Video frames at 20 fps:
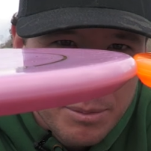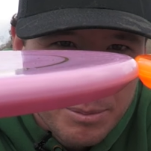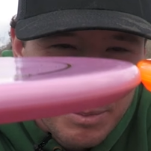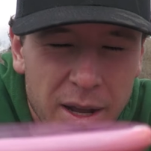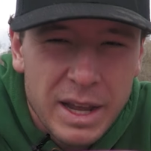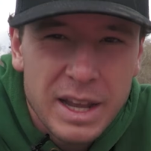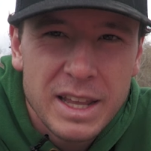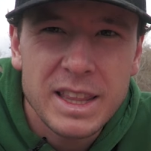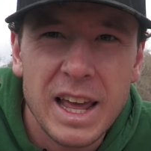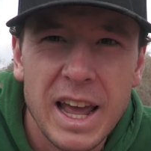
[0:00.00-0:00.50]

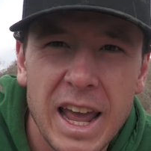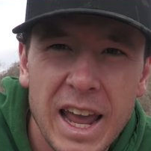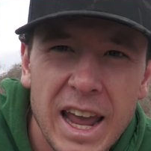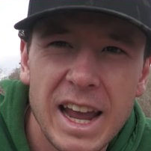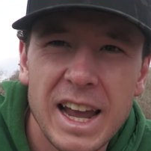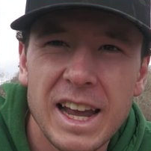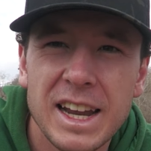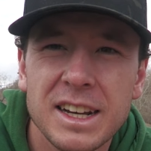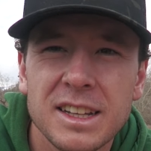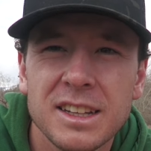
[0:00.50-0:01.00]
but in the
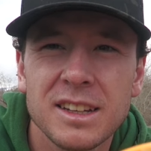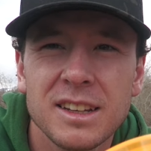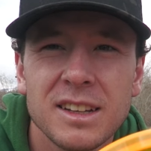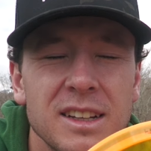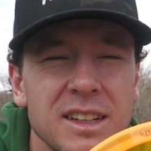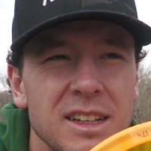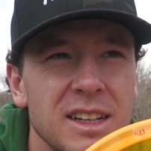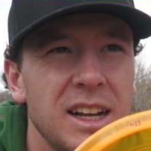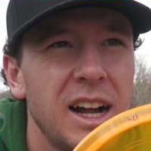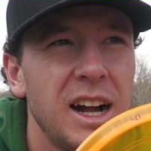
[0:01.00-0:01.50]
hand,
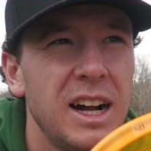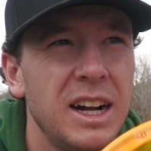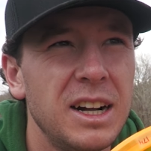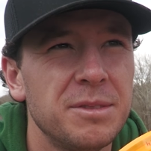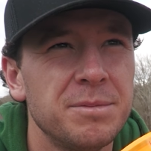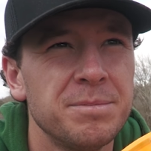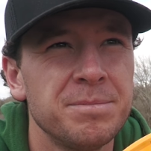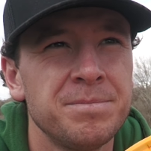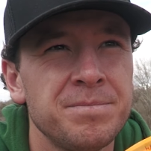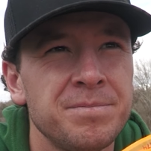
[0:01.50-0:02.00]

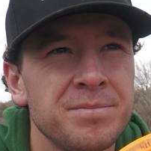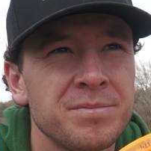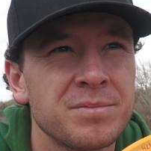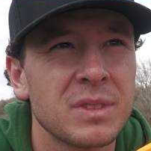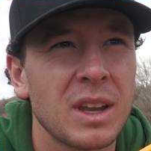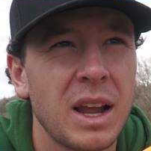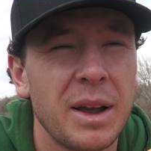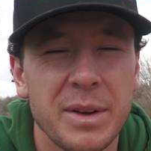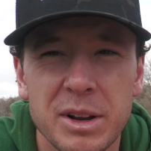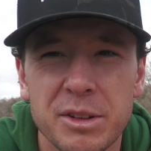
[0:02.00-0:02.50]
um
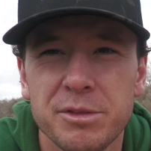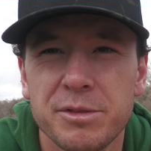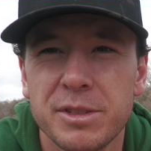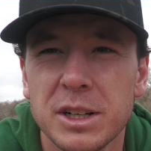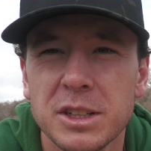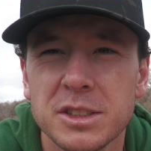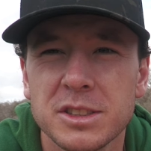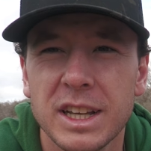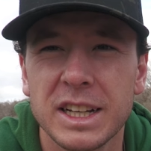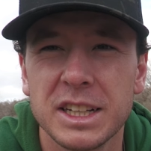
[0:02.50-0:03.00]
I mean, it
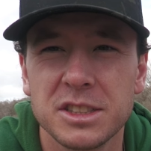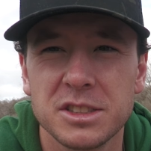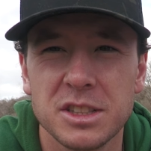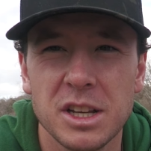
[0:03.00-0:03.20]
feels like a